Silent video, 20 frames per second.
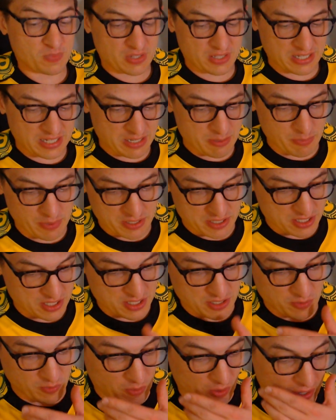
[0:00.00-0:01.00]
He misses
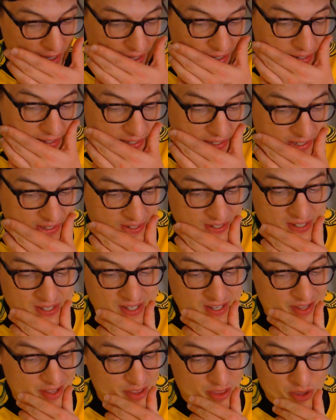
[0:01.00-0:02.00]
it wide.
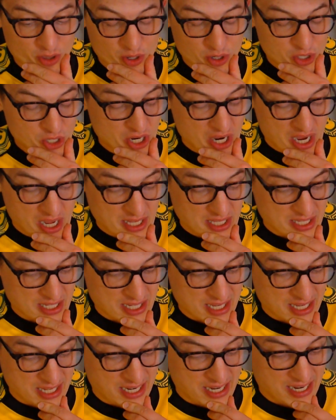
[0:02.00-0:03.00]
Third chance,
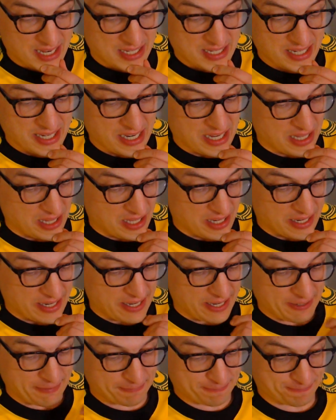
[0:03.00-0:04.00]
and he doesn't get
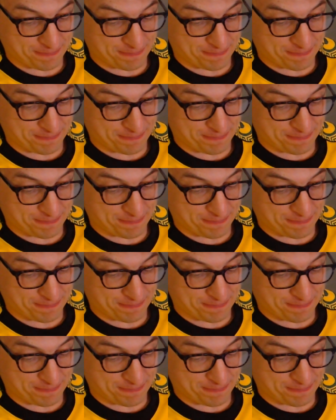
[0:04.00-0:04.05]
lucky.